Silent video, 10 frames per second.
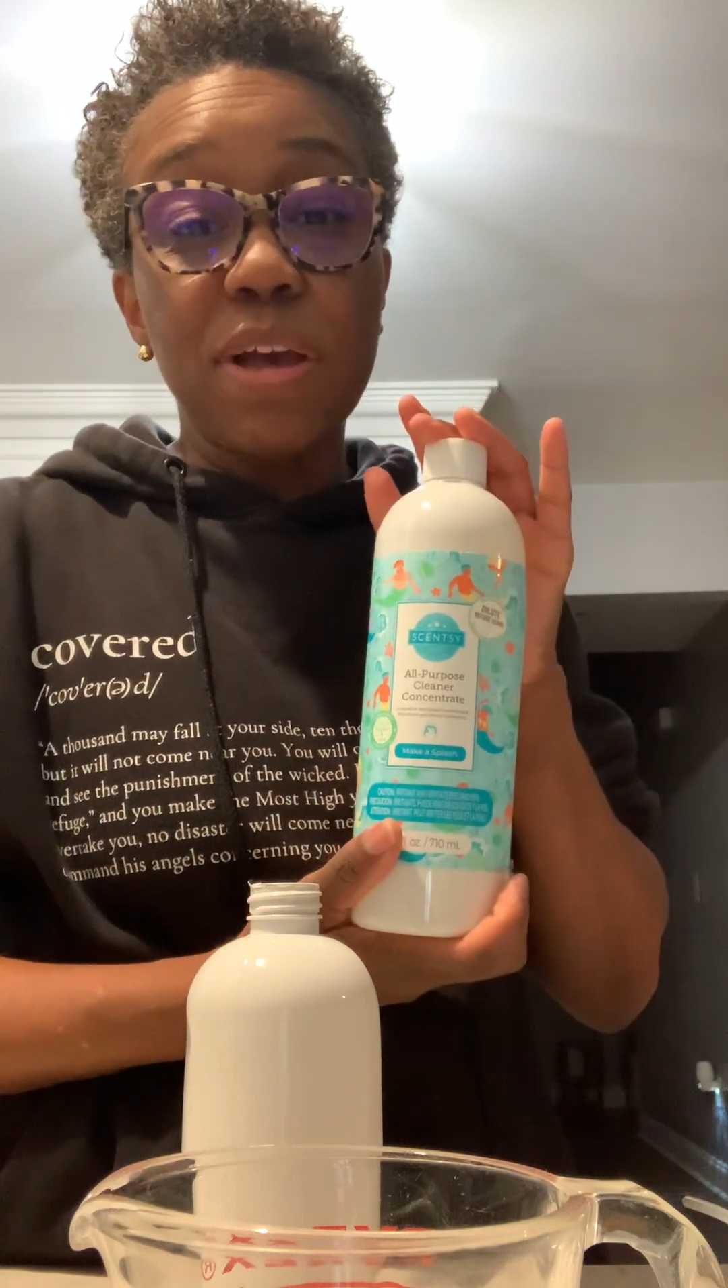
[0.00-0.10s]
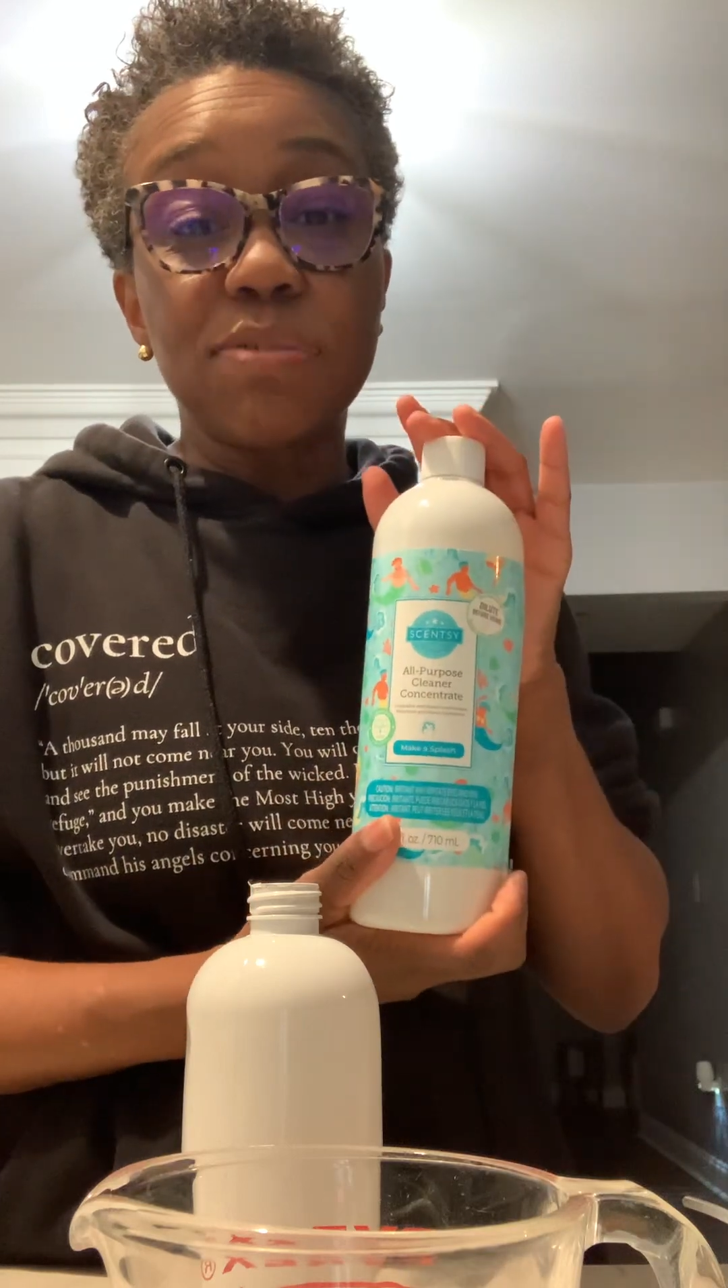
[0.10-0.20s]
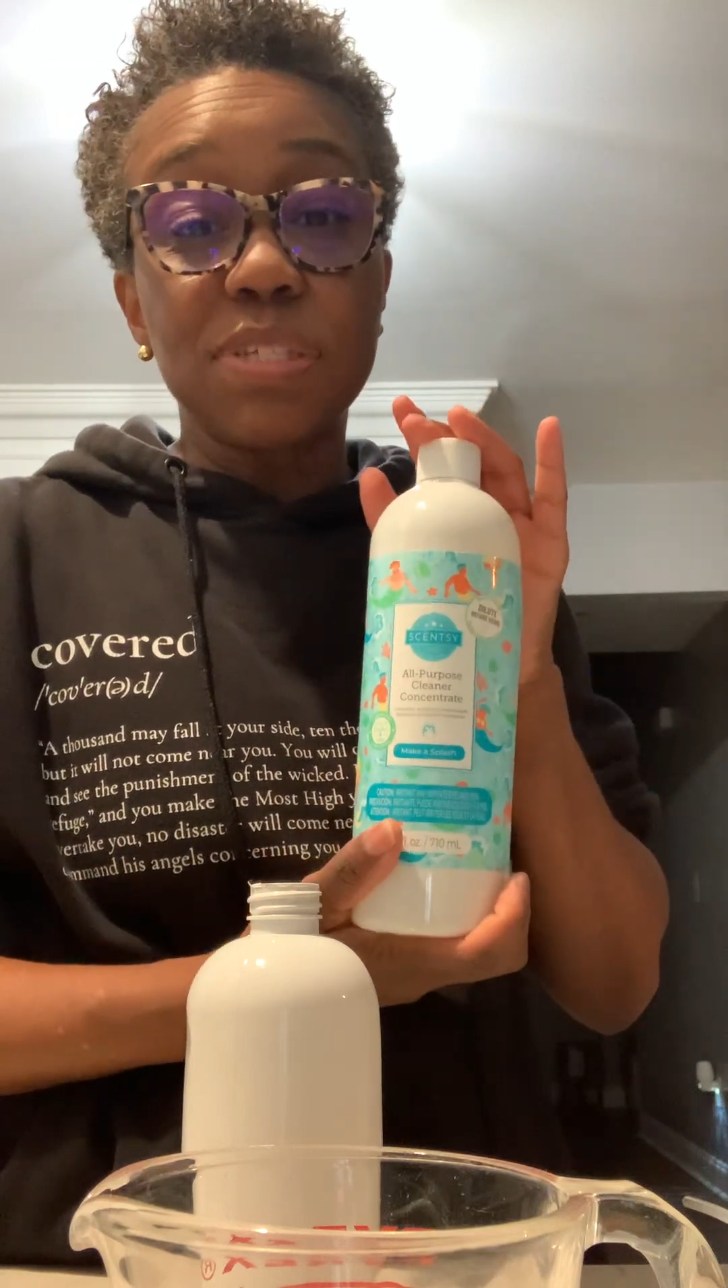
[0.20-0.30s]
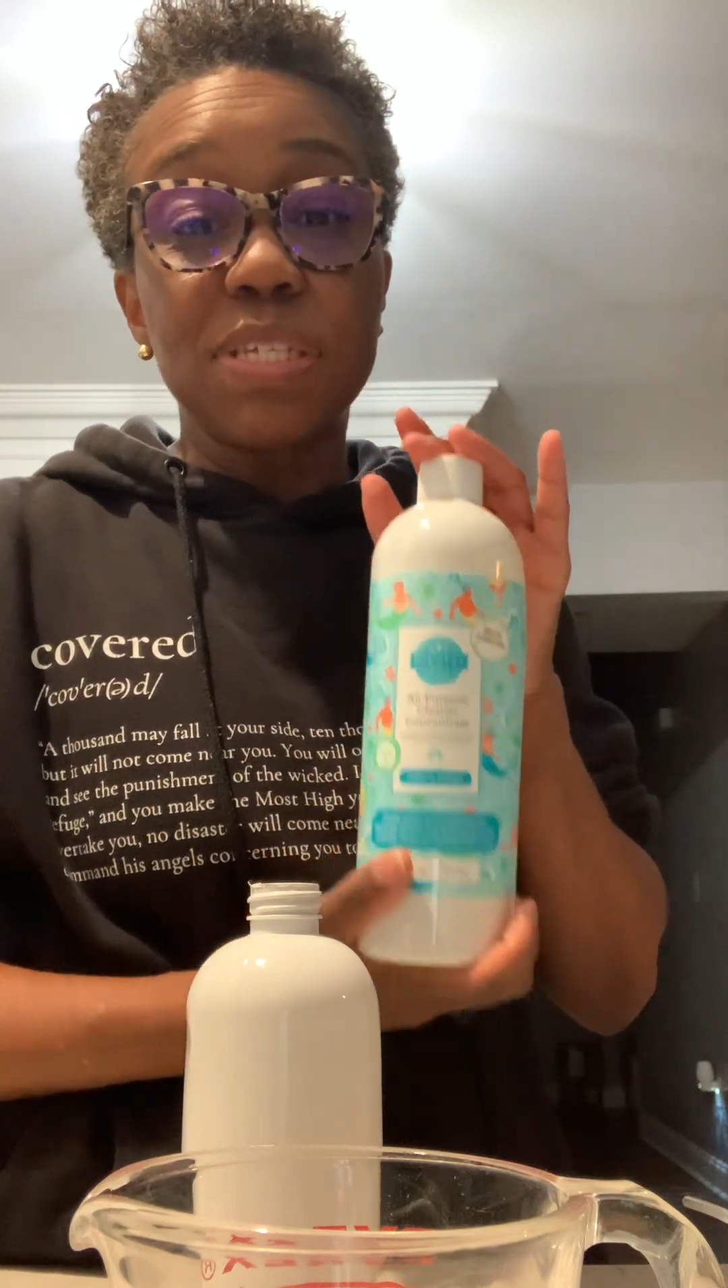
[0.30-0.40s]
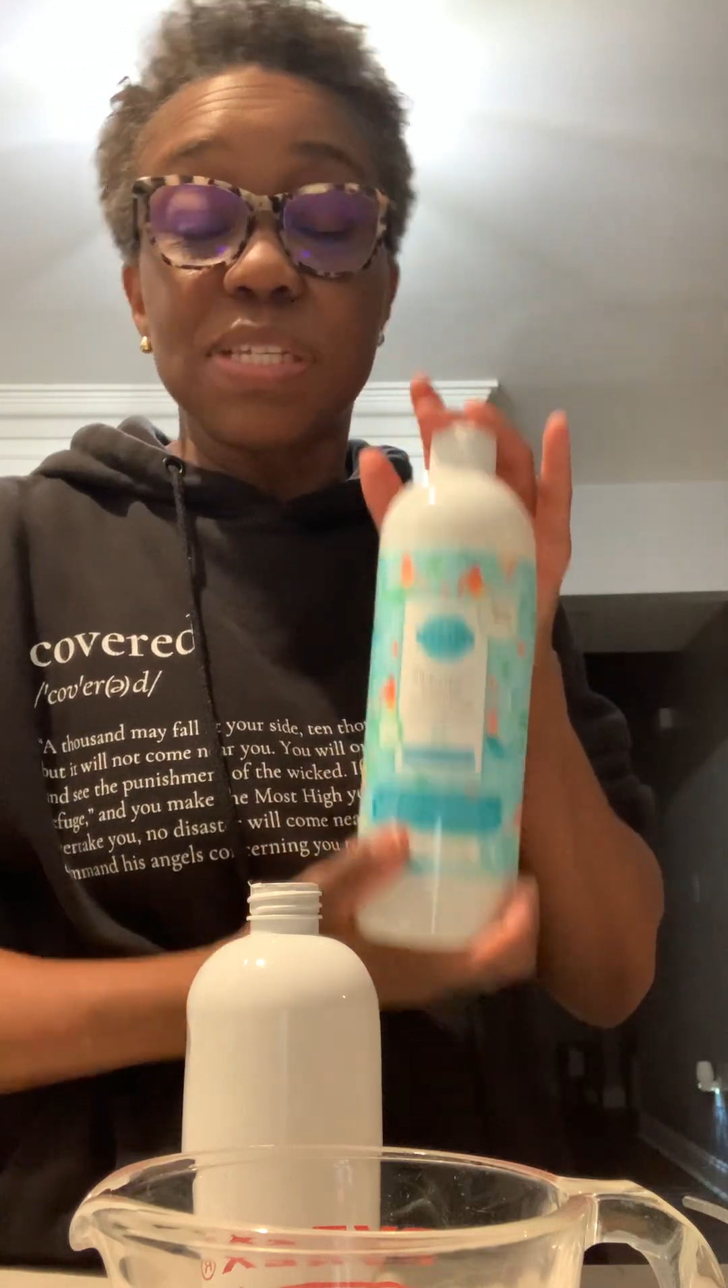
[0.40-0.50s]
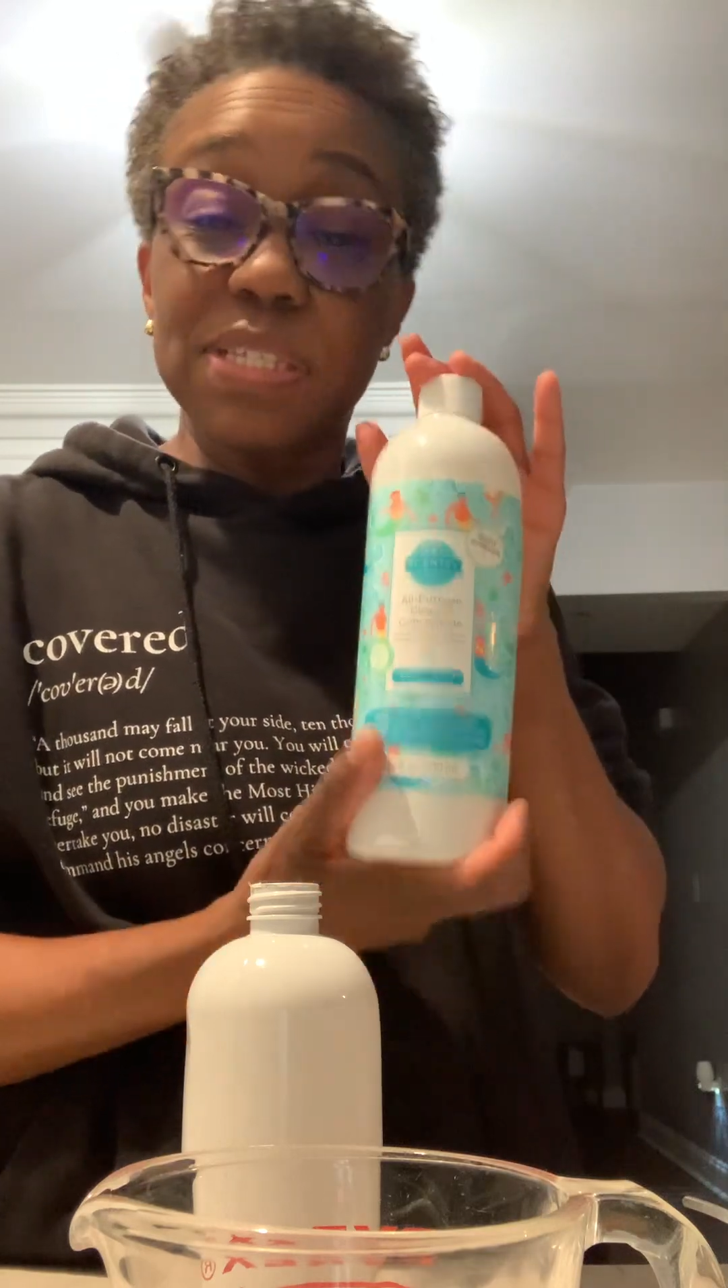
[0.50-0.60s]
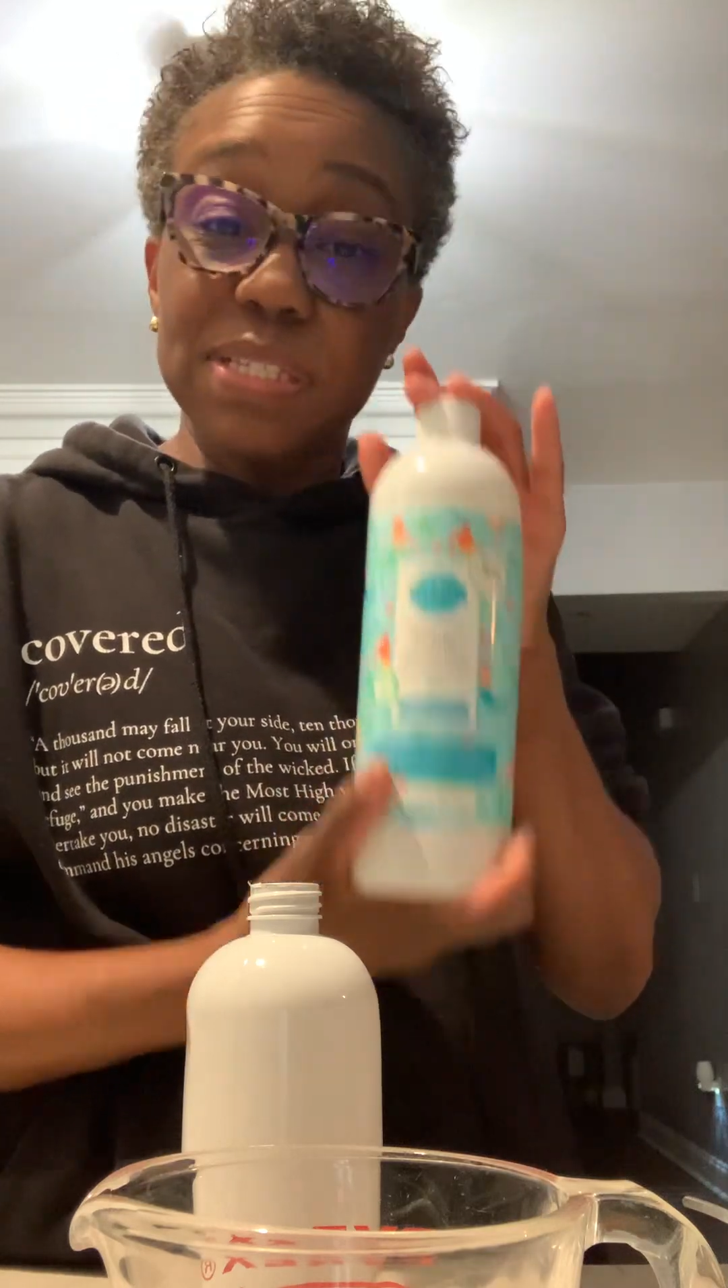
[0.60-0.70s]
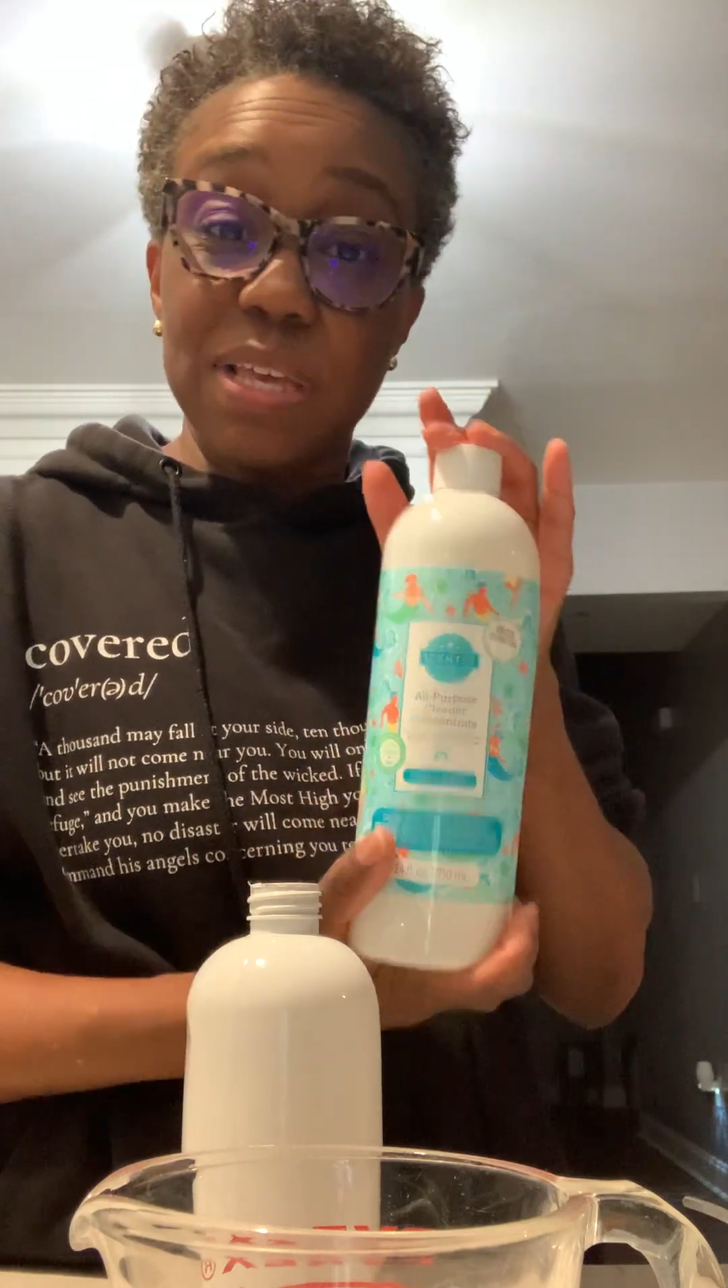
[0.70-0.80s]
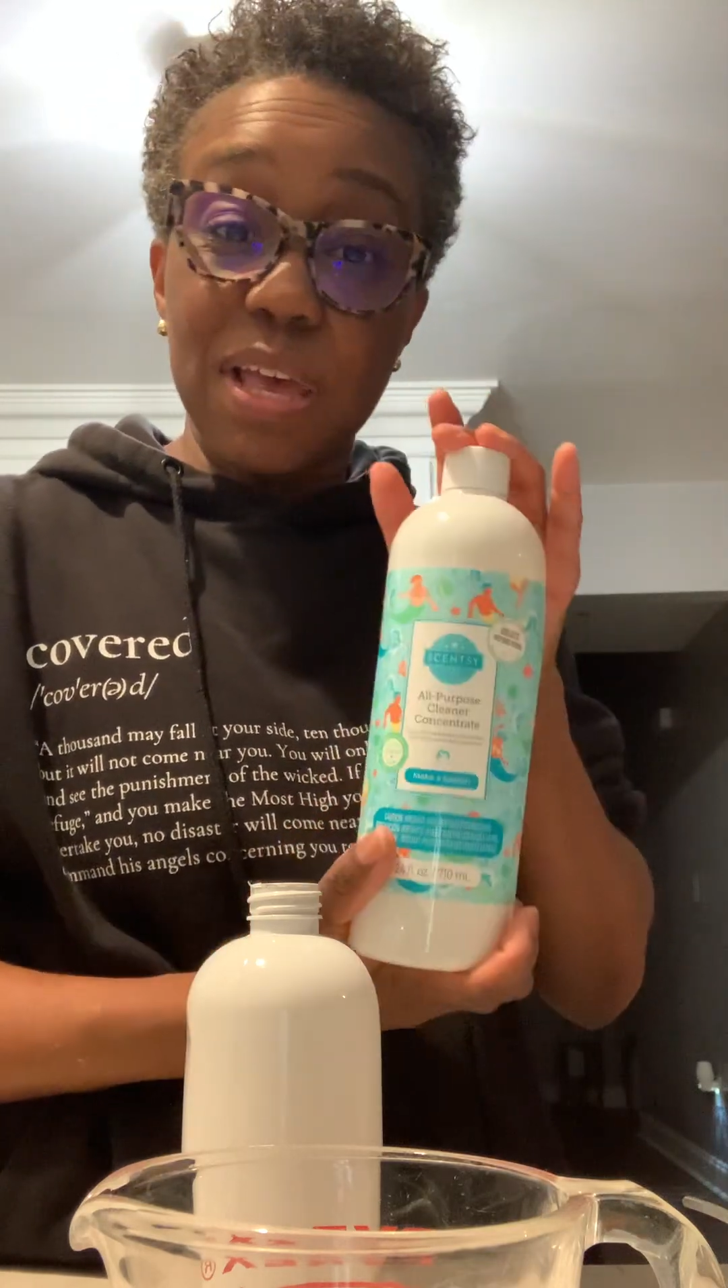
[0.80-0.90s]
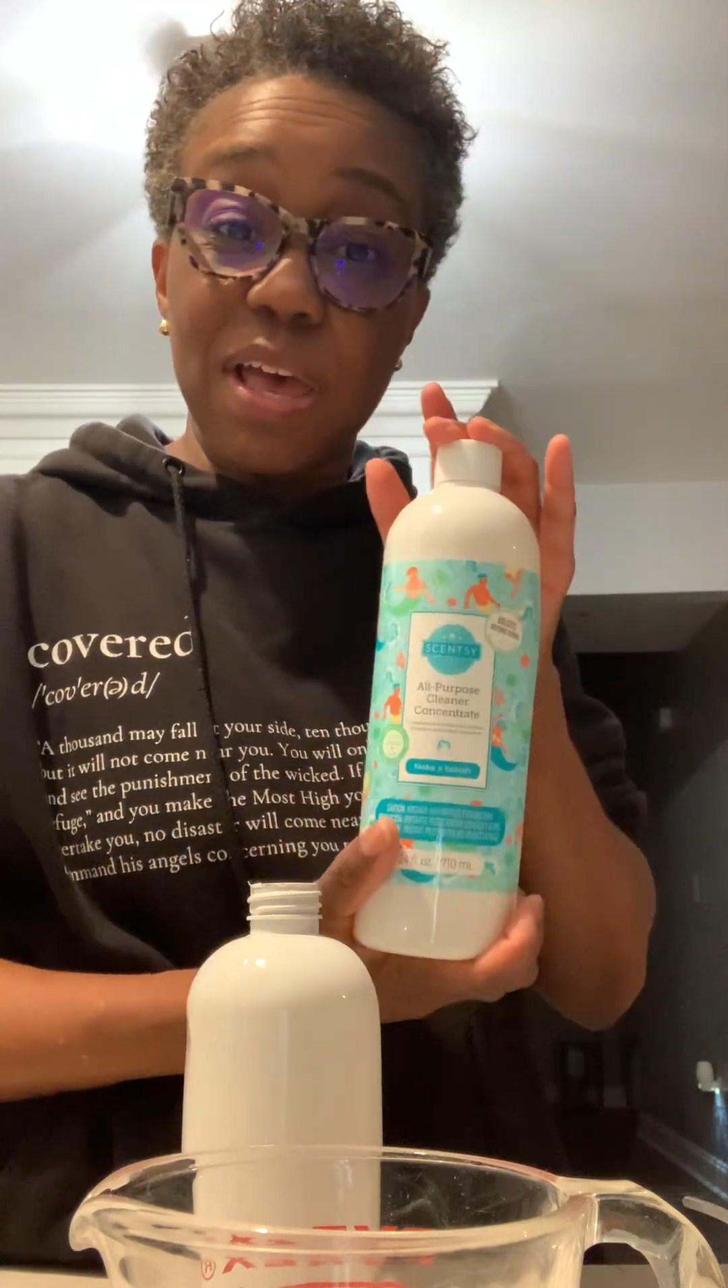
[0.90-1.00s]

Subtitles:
ounces